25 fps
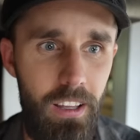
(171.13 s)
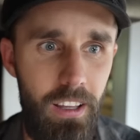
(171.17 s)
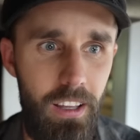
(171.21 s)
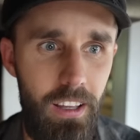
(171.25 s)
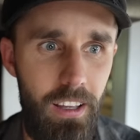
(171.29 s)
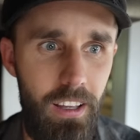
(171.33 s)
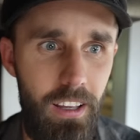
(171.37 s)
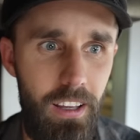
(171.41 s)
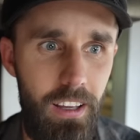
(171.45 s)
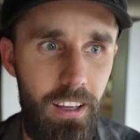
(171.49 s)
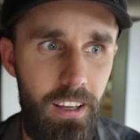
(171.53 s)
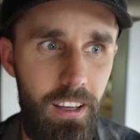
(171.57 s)

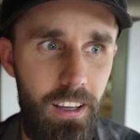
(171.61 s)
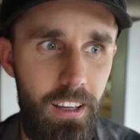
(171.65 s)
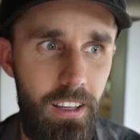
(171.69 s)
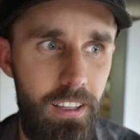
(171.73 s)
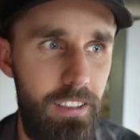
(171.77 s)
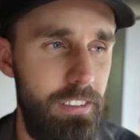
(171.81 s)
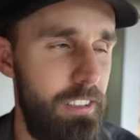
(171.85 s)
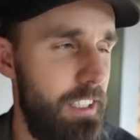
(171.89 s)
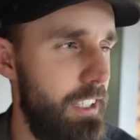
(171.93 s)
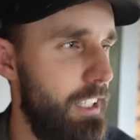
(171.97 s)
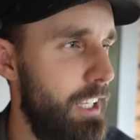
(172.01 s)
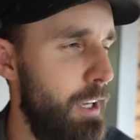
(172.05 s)

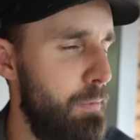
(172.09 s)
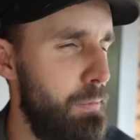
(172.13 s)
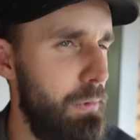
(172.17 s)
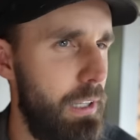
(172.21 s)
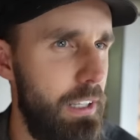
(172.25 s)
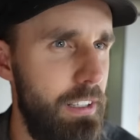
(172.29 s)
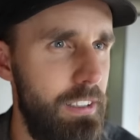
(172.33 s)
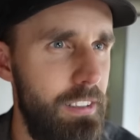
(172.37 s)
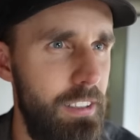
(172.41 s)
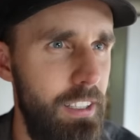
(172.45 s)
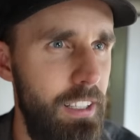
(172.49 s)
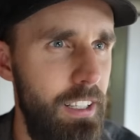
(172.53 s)
So I kept
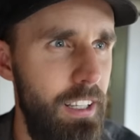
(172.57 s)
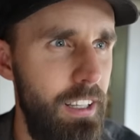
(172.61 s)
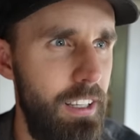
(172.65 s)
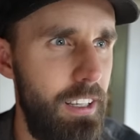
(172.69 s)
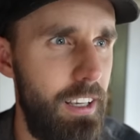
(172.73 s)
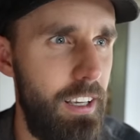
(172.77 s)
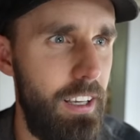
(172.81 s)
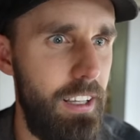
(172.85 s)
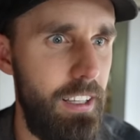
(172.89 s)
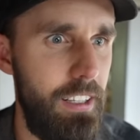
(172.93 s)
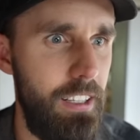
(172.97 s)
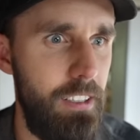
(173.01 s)
listening,
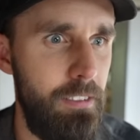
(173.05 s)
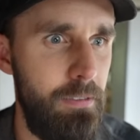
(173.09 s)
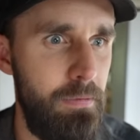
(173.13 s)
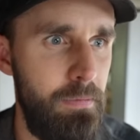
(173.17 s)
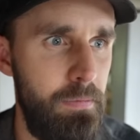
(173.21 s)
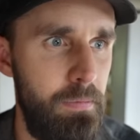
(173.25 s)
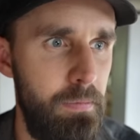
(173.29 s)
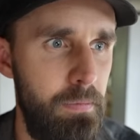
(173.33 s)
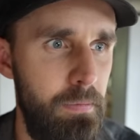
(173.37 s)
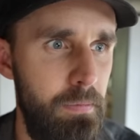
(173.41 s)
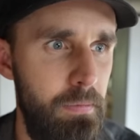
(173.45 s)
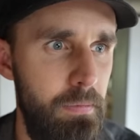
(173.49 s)
and
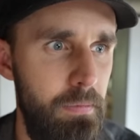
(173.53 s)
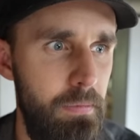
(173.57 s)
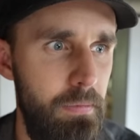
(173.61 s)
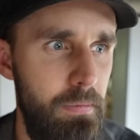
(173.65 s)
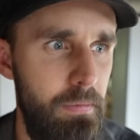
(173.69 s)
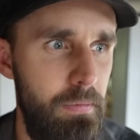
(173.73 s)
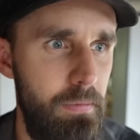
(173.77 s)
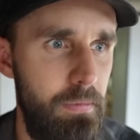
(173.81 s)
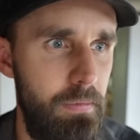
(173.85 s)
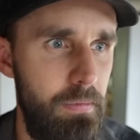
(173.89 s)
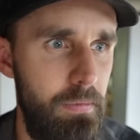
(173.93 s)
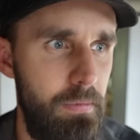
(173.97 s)

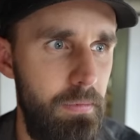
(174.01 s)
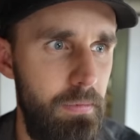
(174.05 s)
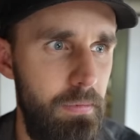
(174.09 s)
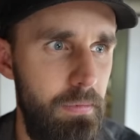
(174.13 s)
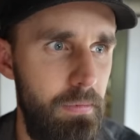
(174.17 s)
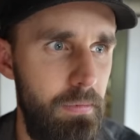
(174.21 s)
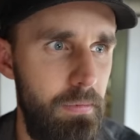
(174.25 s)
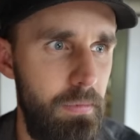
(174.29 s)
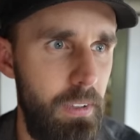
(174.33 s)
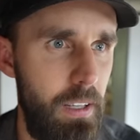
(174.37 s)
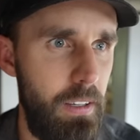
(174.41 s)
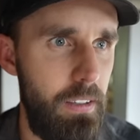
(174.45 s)

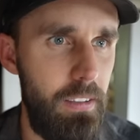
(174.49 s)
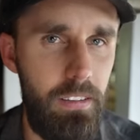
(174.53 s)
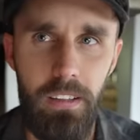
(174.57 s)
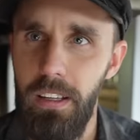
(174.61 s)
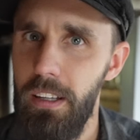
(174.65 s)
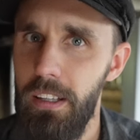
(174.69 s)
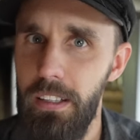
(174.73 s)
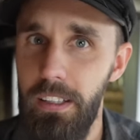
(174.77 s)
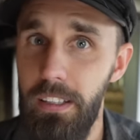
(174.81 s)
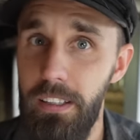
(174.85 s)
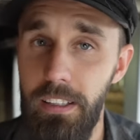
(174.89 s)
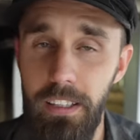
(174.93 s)
like I
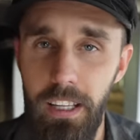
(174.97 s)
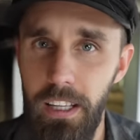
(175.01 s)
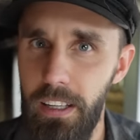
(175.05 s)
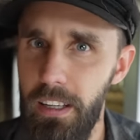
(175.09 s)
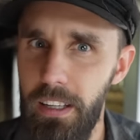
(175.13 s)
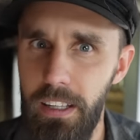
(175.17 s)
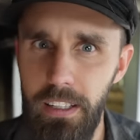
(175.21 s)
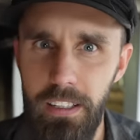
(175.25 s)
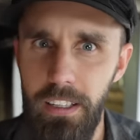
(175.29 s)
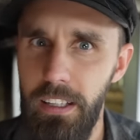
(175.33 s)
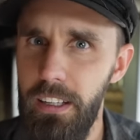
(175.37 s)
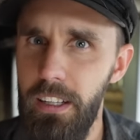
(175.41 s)
say, it
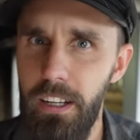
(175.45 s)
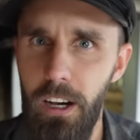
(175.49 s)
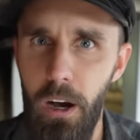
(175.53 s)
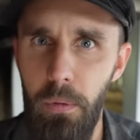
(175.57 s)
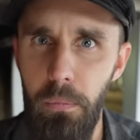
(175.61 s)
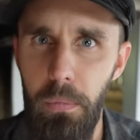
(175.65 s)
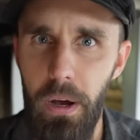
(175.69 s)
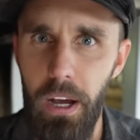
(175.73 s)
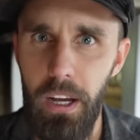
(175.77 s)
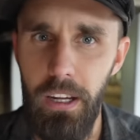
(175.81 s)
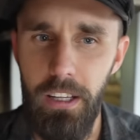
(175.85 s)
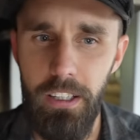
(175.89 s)
didn't
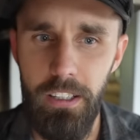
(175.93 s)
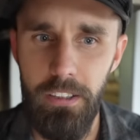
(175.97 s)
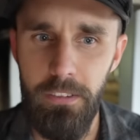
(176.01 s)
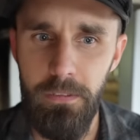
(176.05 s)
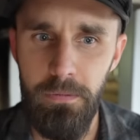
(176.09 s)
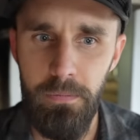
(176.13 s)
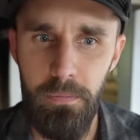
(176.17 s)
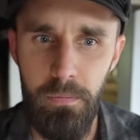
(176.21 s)
come back.